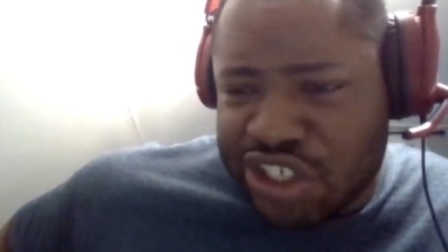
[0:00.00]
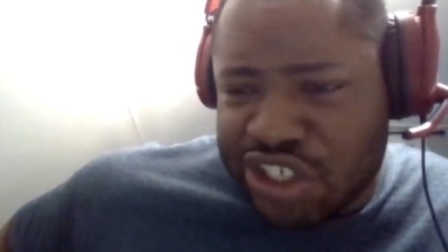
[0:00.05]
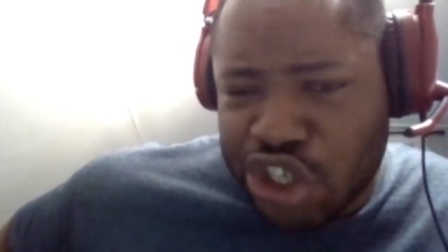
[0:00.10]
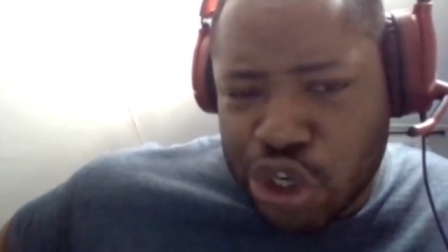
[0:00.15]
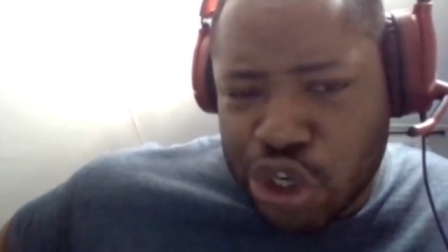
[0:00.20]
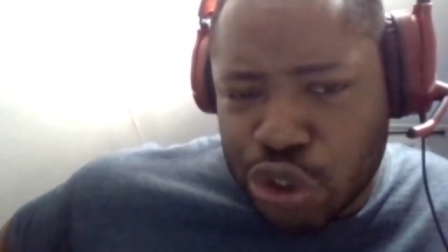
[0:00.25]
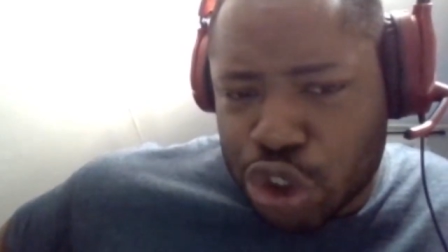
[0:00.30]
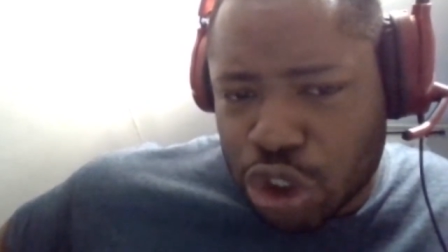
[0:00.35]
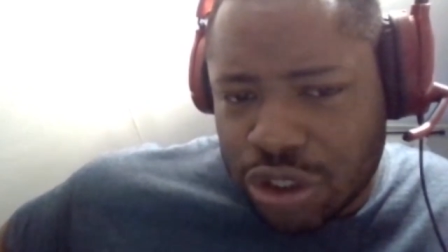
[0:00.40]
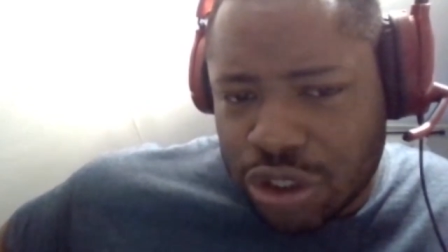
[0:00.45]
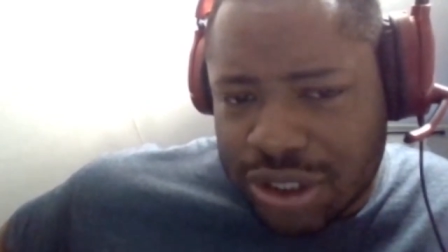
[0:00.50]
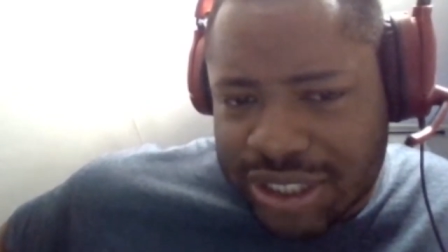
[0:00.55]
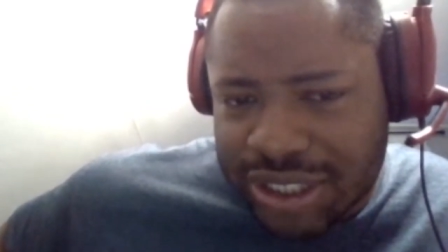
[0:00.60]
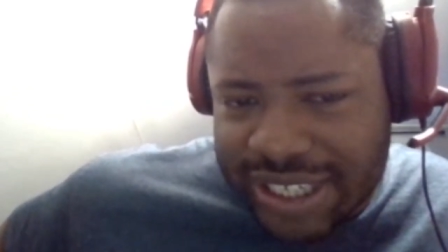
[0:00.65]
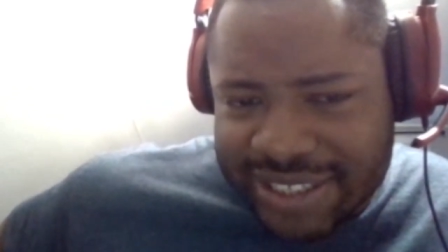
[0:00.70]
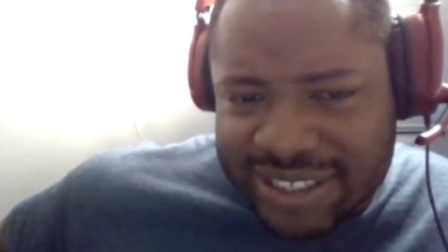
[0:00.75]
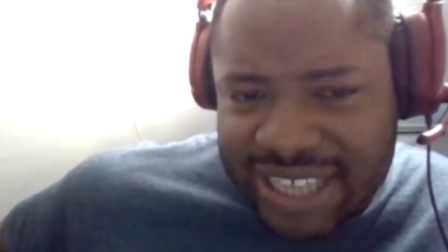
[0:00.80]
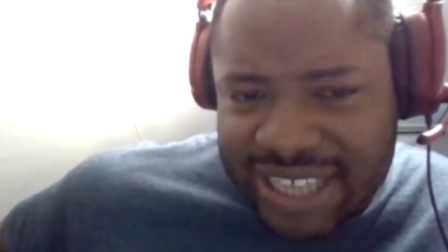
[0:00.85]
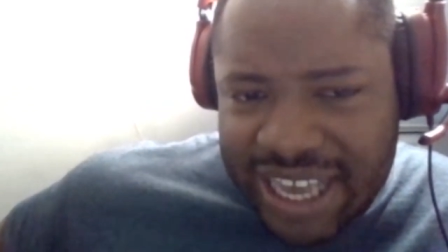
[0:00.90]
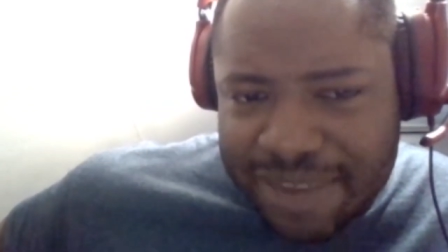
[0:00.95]
Neutral.
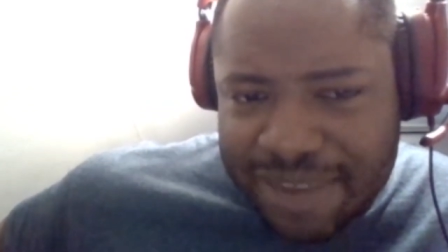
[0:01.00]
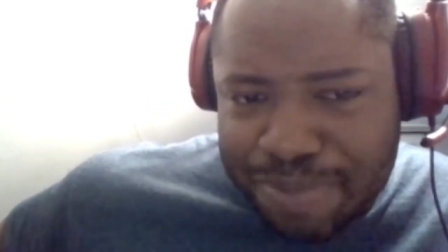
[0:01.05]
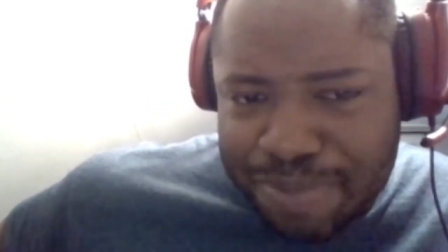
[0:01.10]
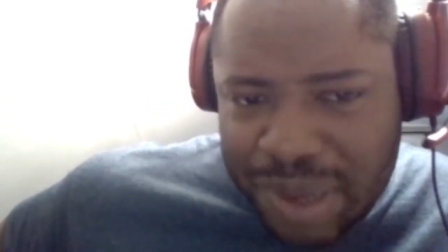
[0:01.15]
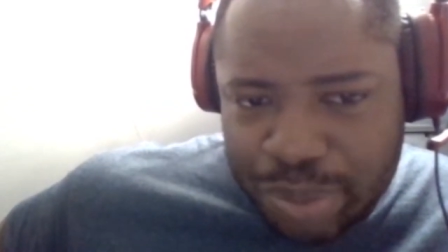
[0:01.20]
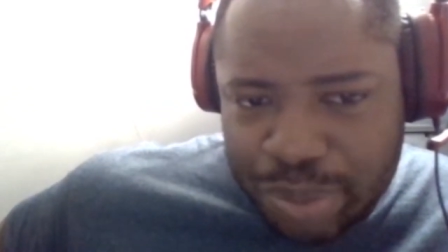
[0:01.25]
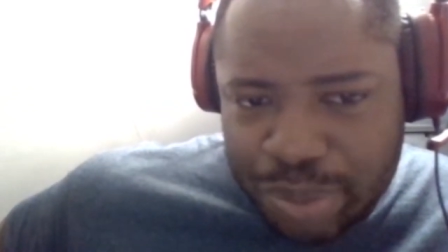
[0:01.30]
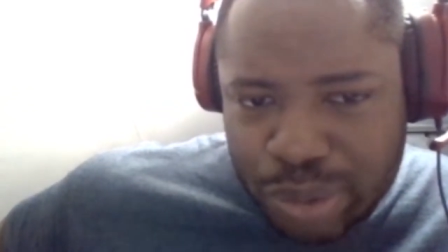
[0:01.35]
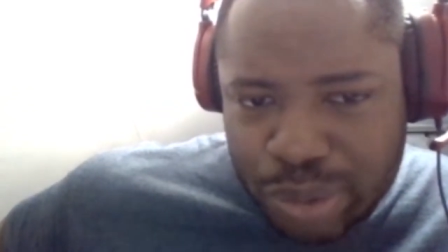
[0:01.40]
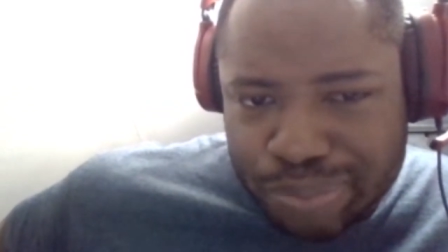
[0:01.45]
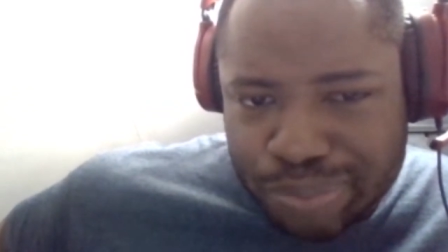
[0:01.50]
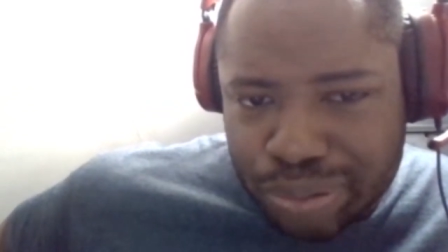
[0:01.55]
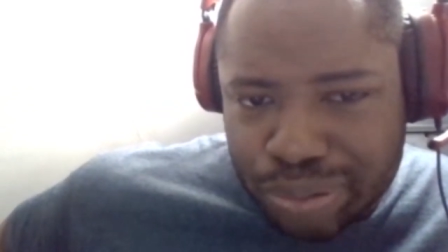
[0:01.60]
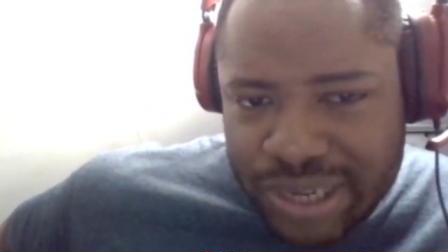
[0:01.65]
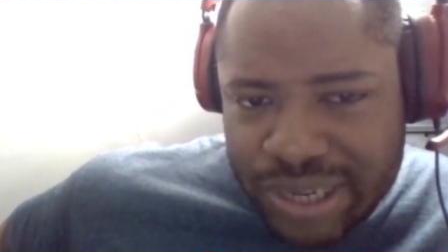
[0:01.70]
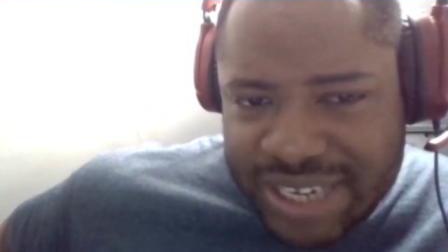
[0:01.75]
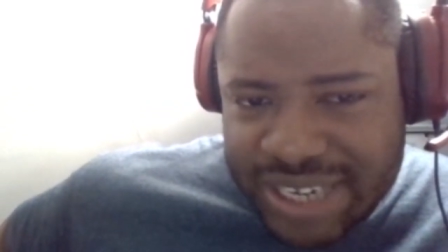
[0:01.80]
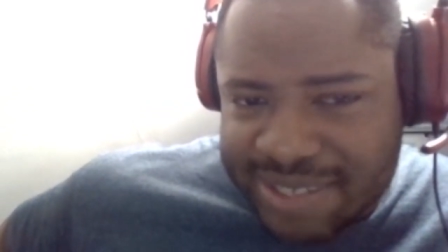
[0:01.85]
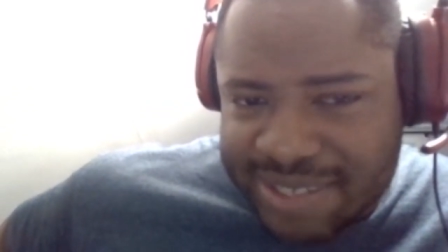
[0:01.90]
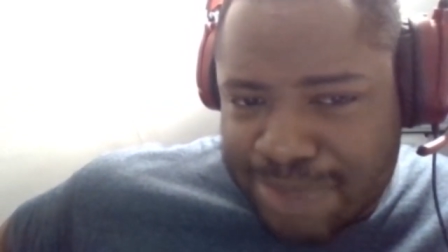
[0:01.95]
It's like people
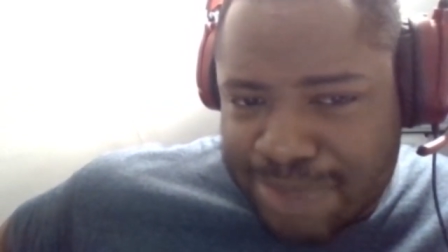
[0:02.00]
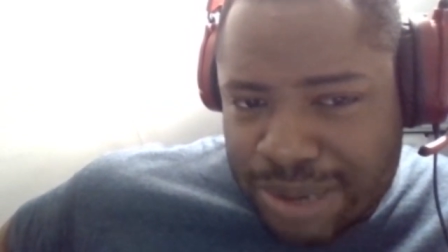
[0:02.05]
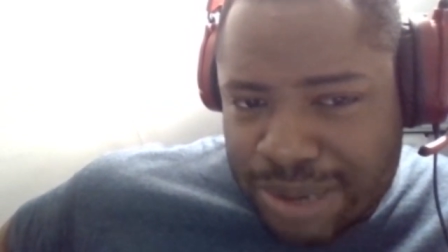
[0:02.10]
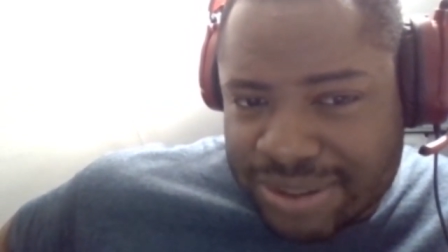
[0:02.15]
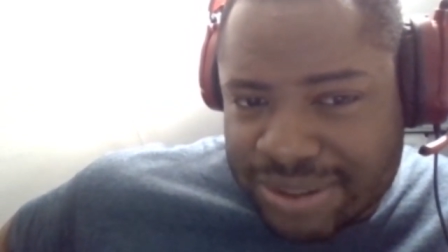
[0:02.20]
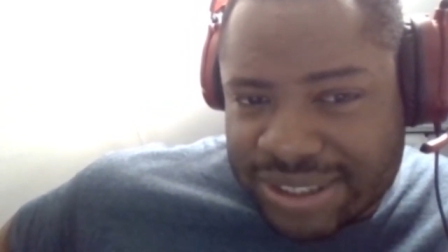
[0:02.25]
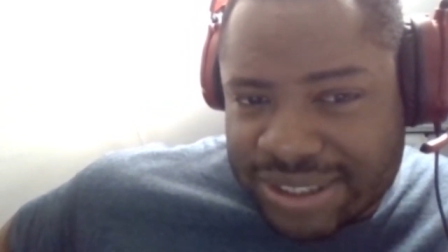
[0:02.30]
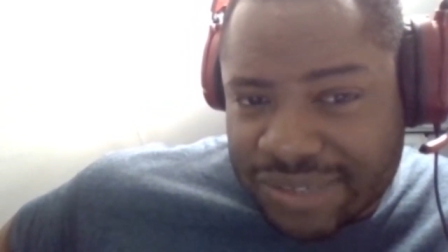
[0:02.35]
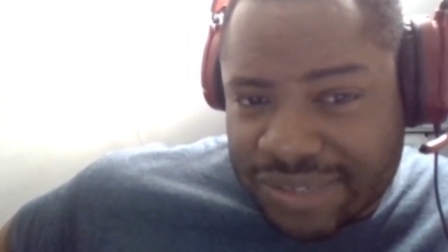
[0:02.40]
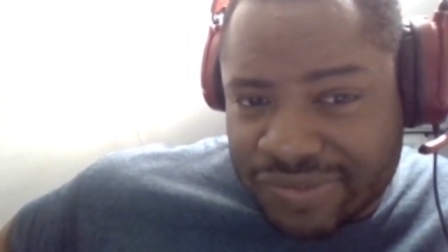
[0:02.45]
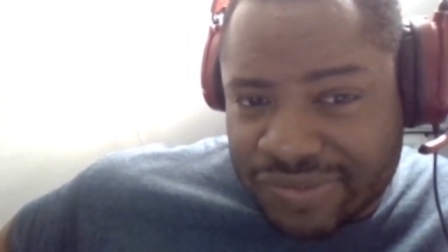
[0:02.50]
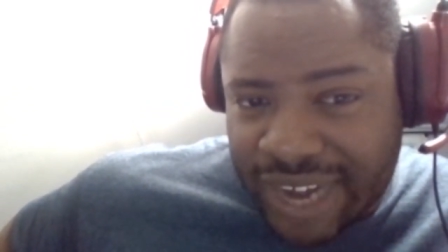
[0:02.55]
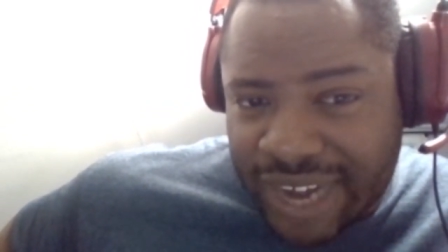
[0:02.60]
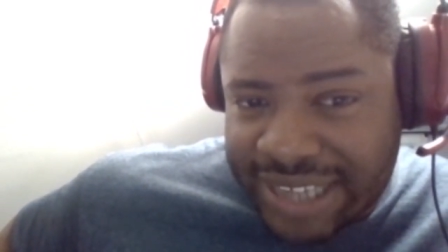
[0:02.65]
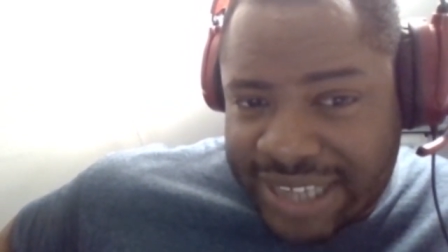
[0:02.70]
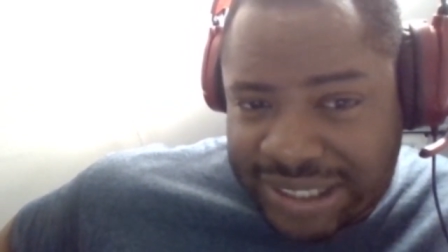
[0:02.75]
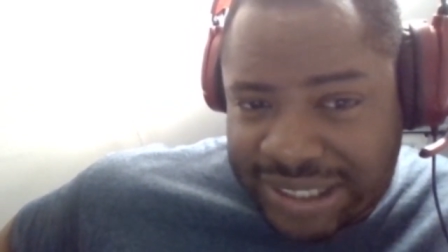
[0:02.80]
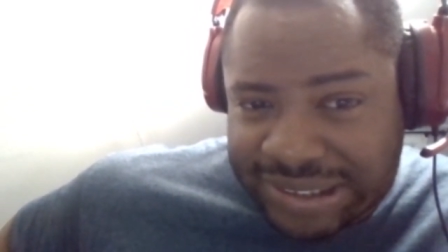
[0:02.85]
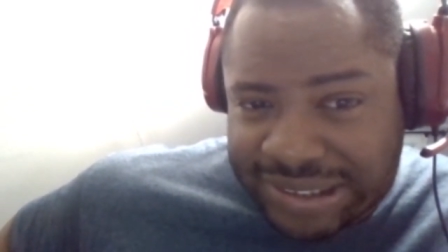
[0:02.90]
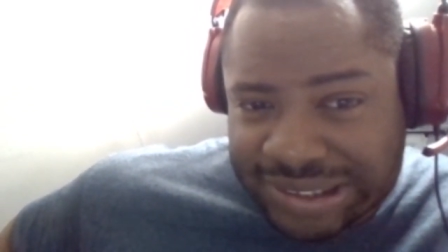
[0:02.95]
predisposed to
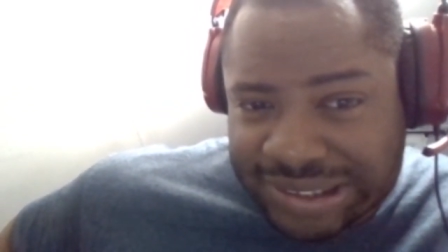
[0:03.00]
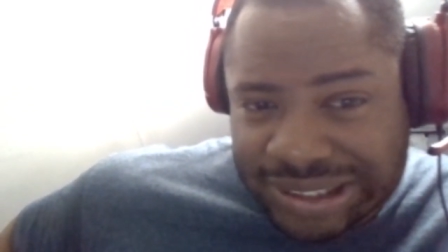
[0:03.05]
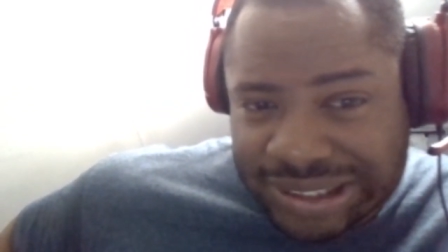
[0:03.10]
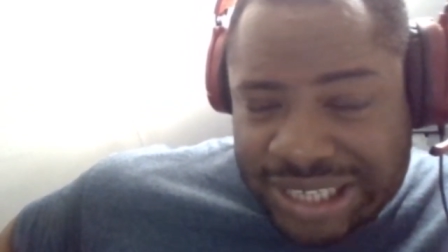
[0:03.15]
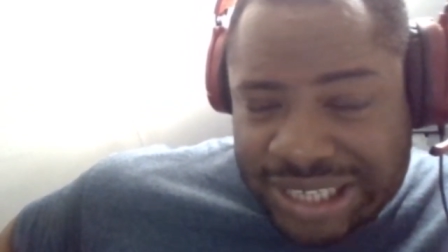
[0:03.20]
violence